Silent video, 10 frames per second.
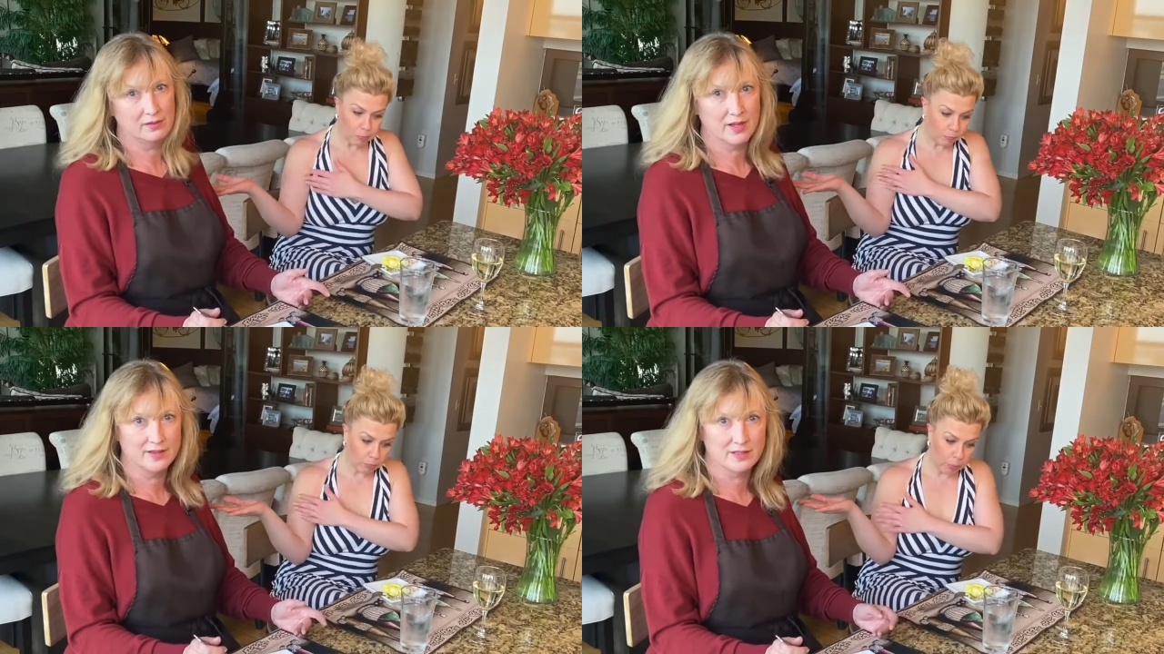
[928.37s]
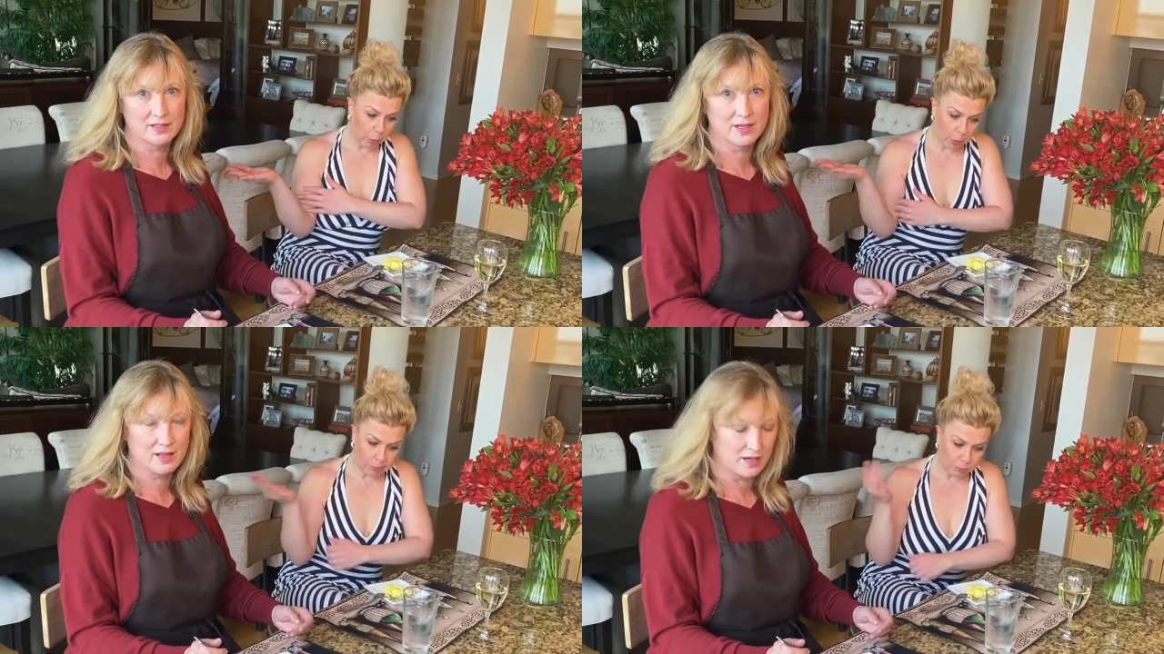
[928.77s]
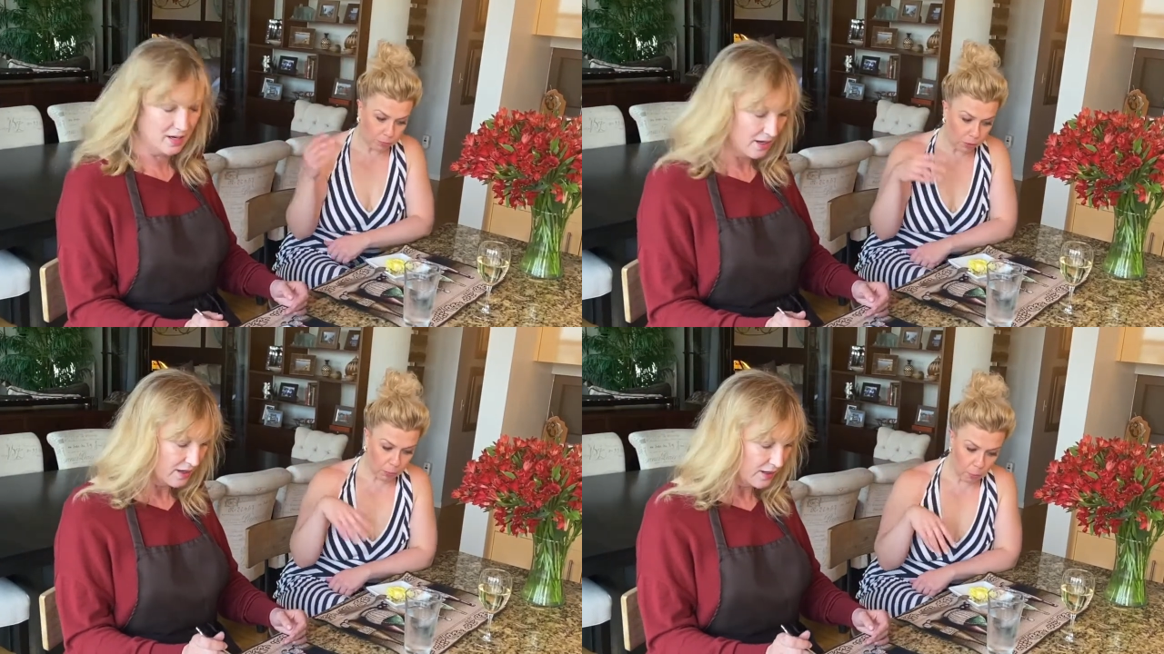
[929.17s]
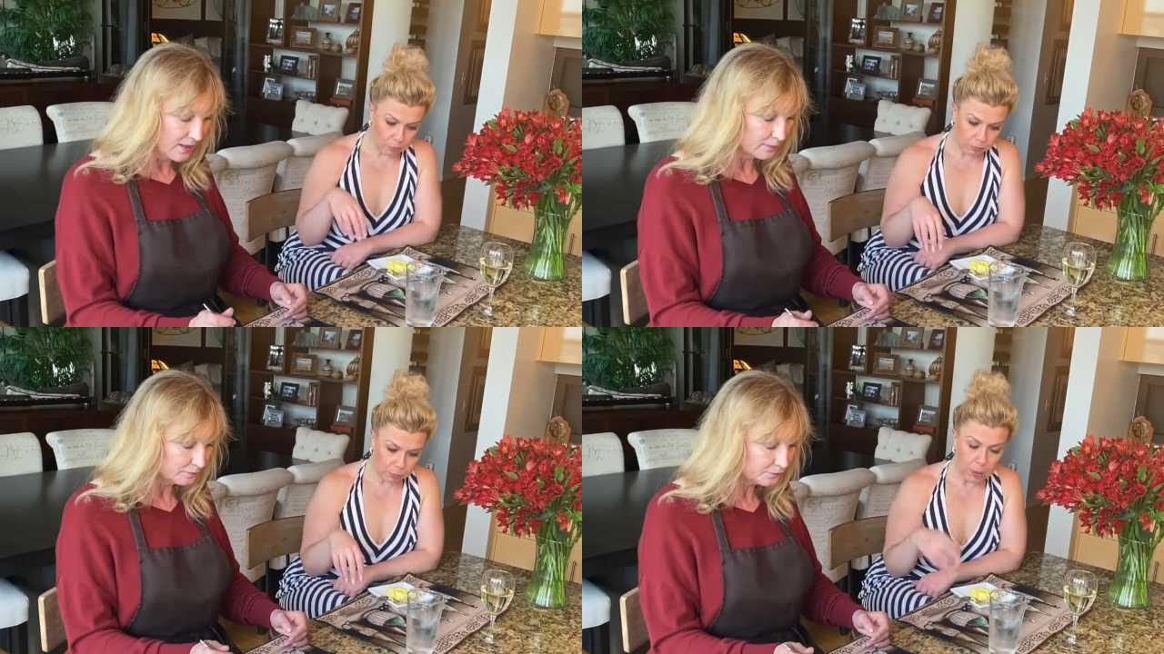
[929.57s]
Speaker 1: Classic deli.
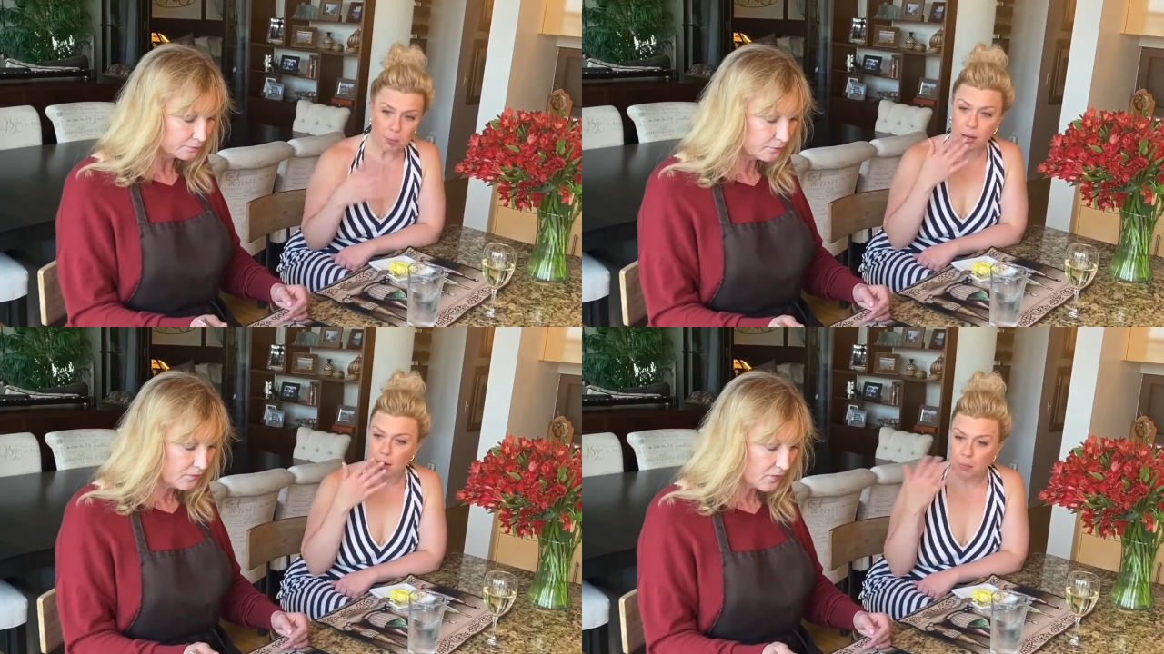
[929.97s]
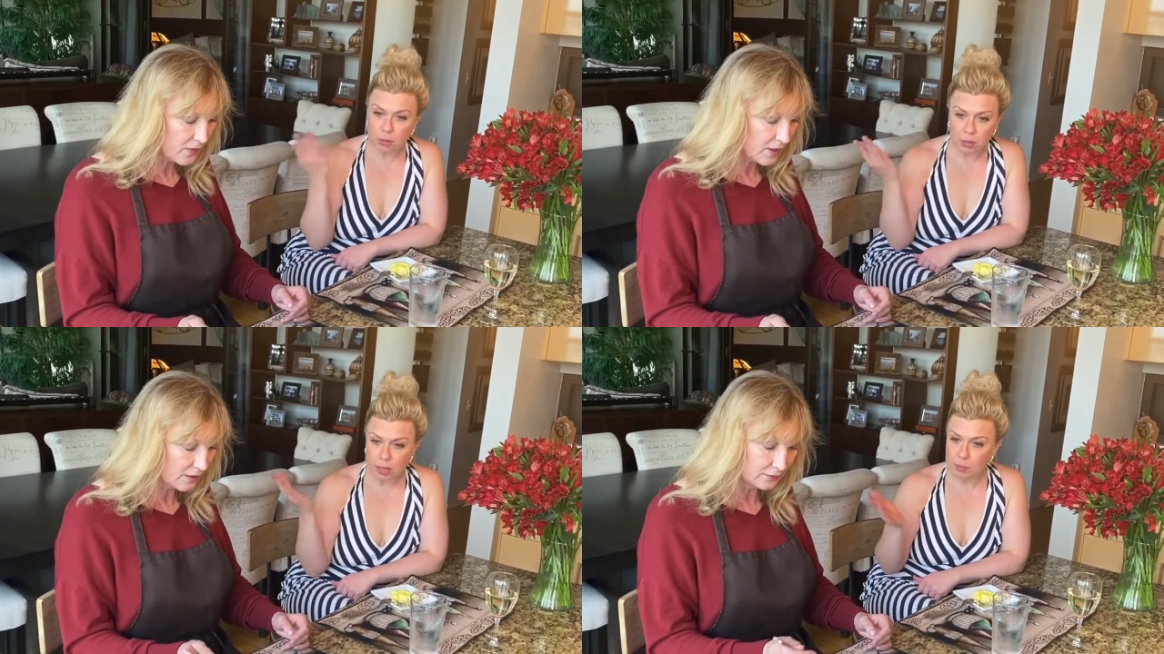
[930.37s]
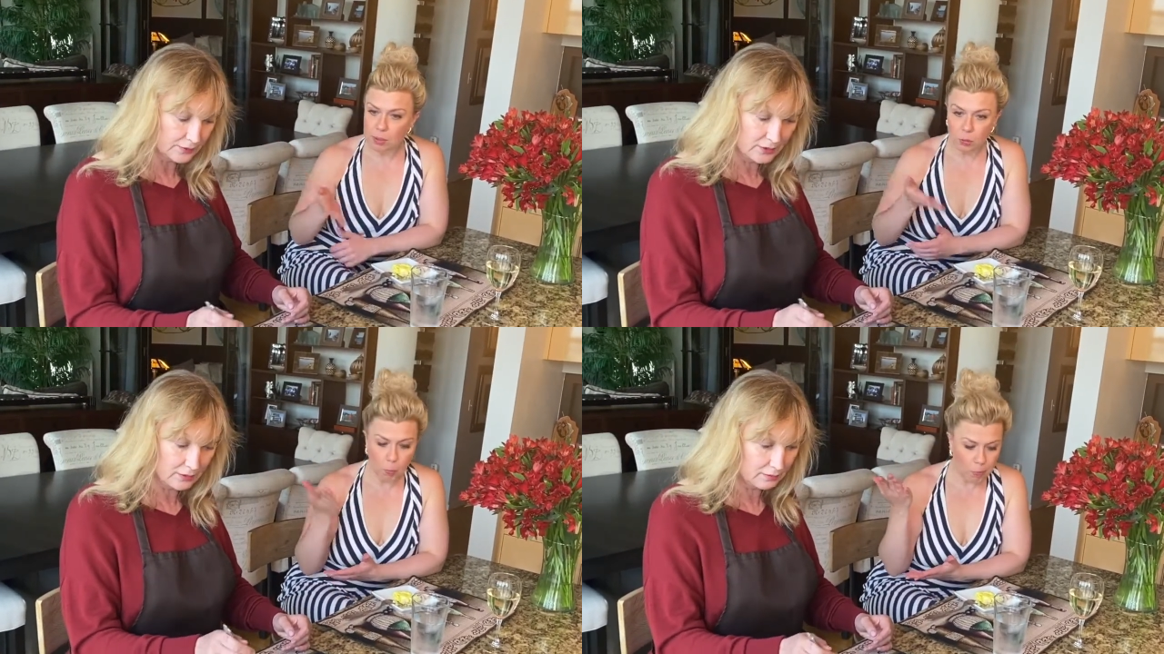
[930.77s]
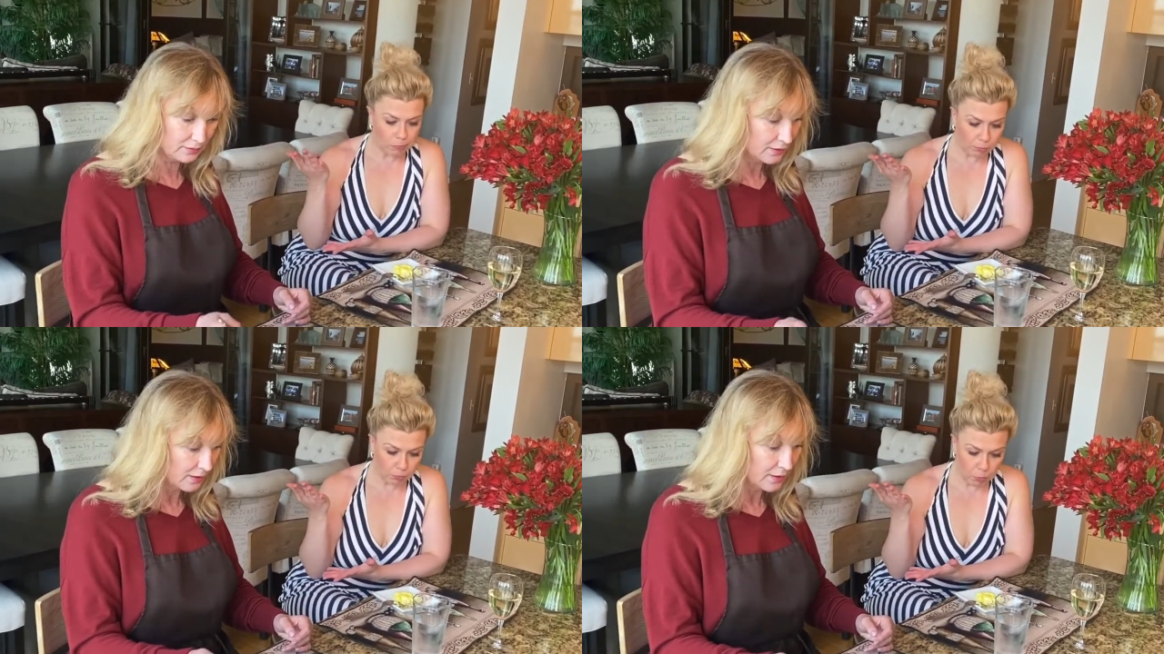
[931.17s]
Pineapple and ham,
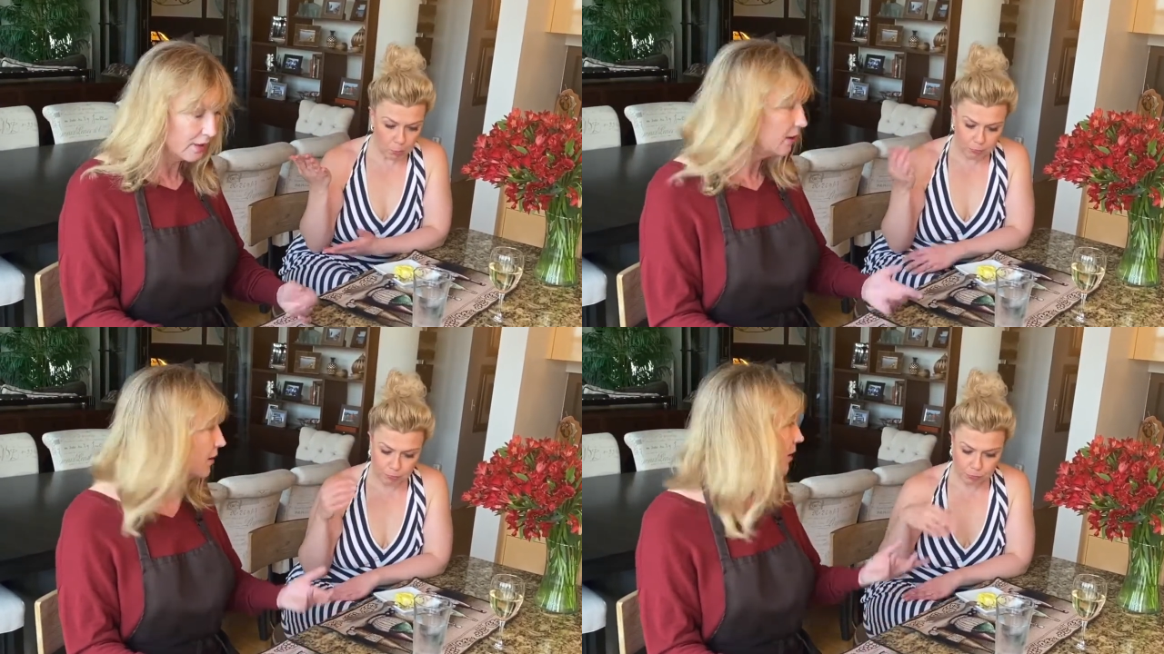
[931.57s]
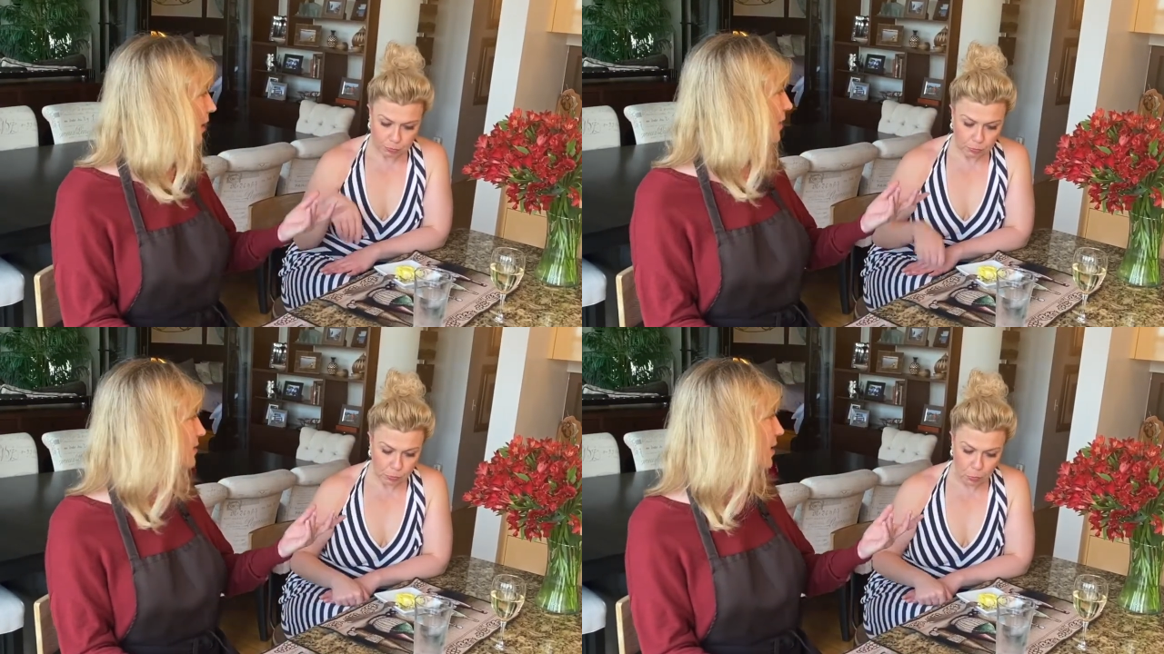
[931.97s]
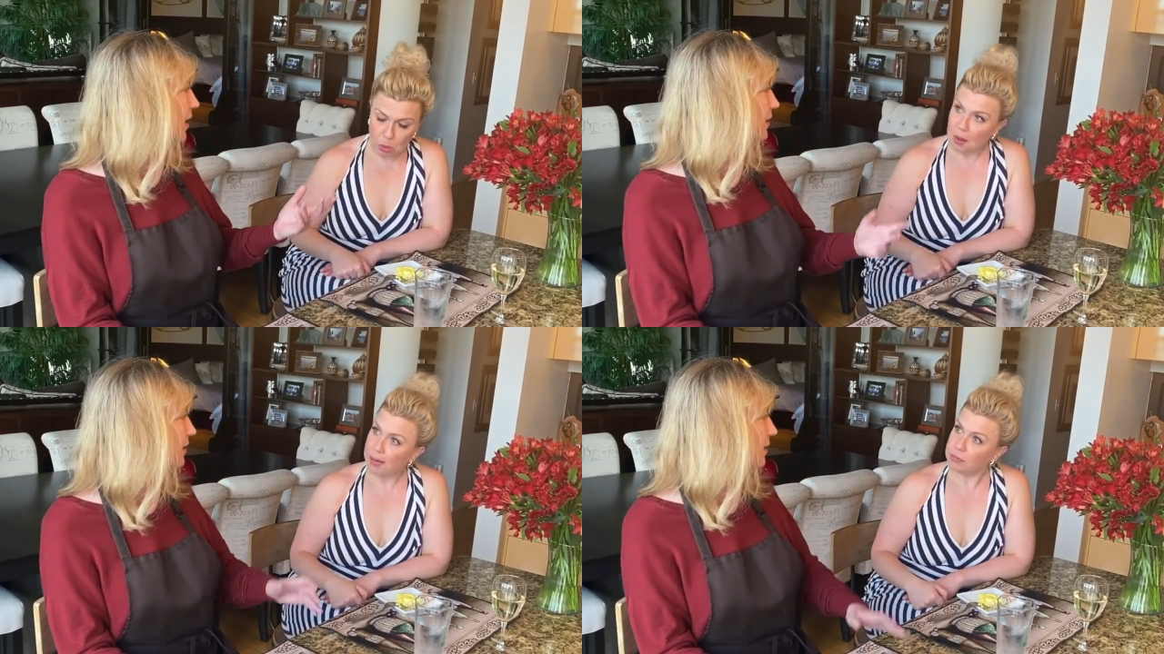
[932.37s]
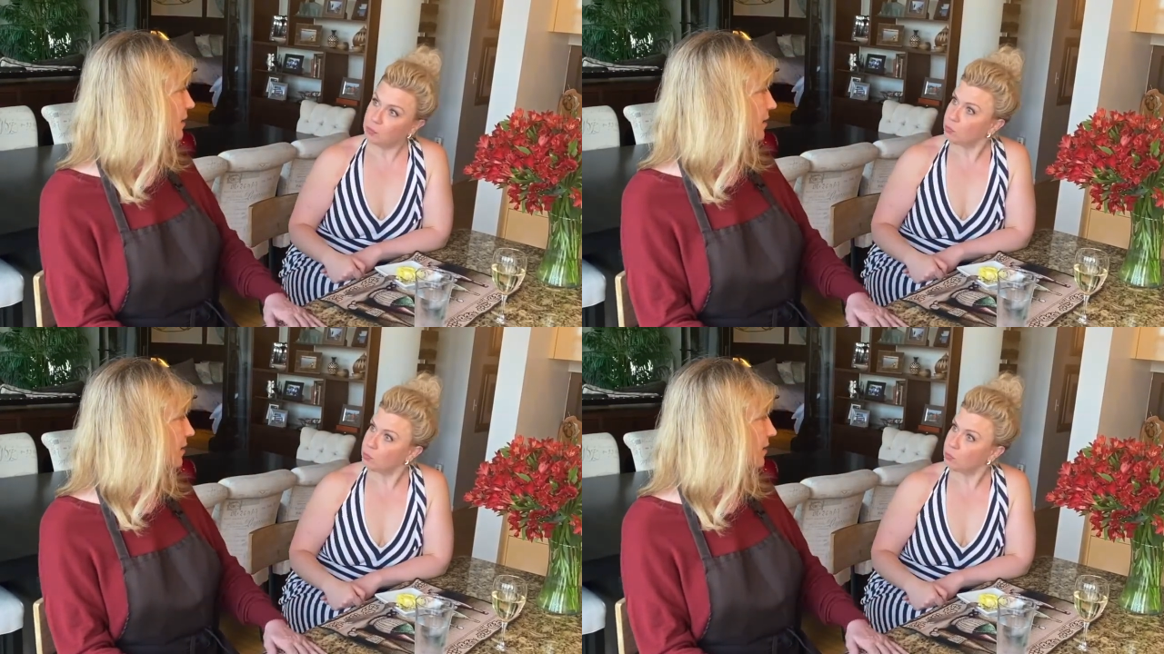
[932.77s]
Oh, exactly.